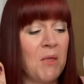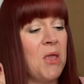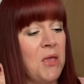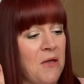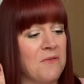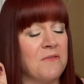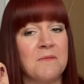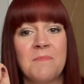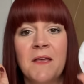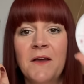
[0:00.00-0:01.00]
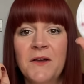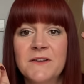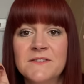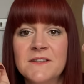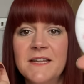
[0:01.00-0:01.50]
Yes.
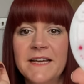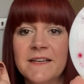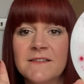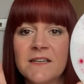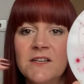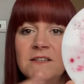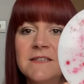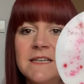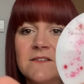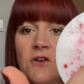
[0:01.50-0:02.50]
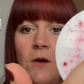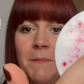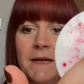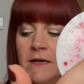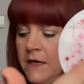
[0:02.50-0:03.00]
So this, can you see, has got a
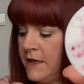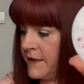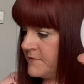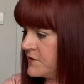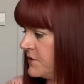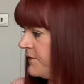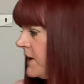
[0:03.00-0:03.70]
magnet in it. So if